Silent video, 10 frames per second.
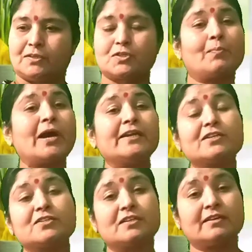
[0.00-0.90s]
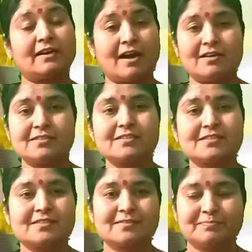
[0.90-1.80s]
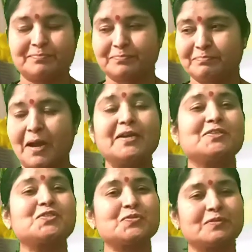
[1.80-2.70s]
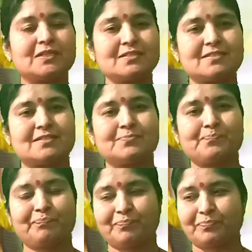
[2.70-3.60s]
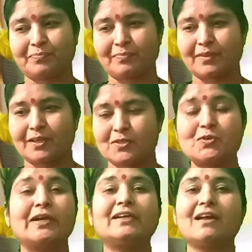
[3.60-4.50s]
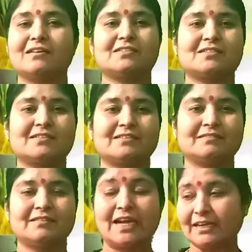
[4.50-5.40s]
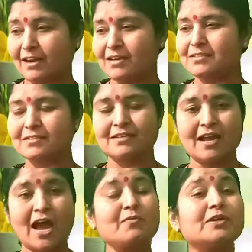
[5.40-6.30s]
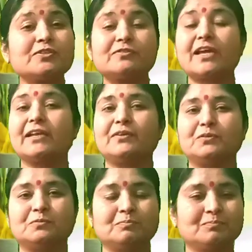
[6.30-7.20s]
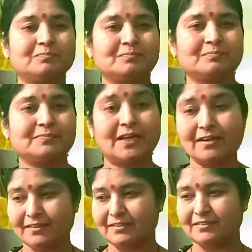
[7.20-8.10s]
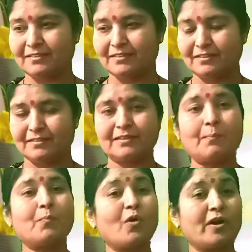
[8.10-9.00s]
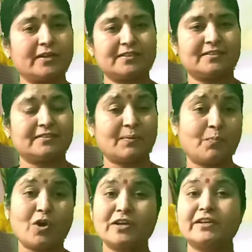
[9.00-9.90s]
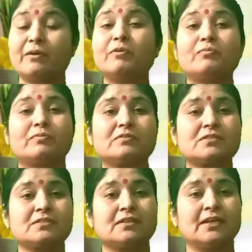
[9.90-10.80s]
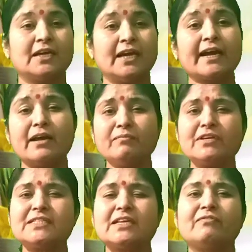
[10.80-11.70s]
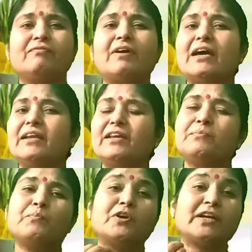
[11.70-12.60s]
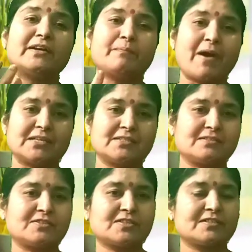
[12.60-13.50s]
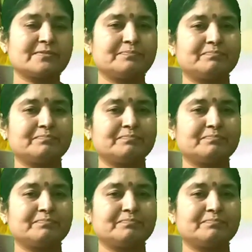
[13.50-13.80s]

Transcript: So my dear class, my dear students, so at last I want to tell you that the poet Robert Frost conveys a very important message